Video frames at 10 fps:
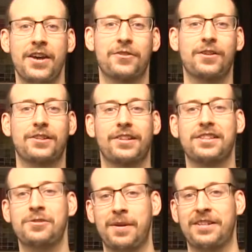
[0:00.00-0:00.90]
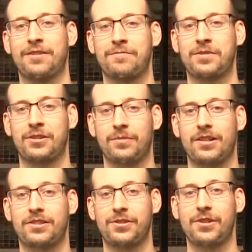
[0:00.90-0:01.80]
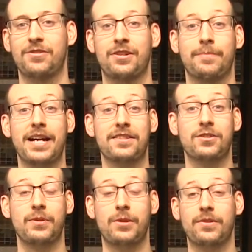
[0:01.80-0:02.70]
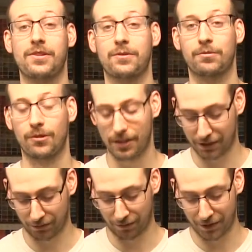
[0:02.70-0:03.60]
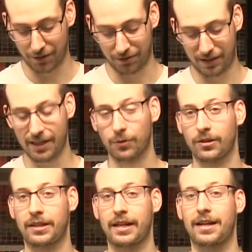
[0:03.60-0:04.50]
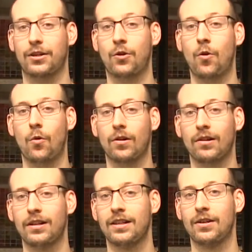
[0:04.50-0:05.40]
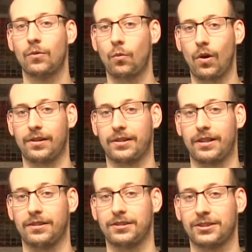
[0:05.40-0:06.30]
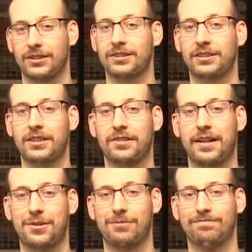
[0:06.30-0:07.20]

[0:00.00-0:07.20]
Hey there fellow creators, Ben here from Cinder Block Studios, and I'm back this week with another product review. Today we're looking at Qor watercolors. Stick around.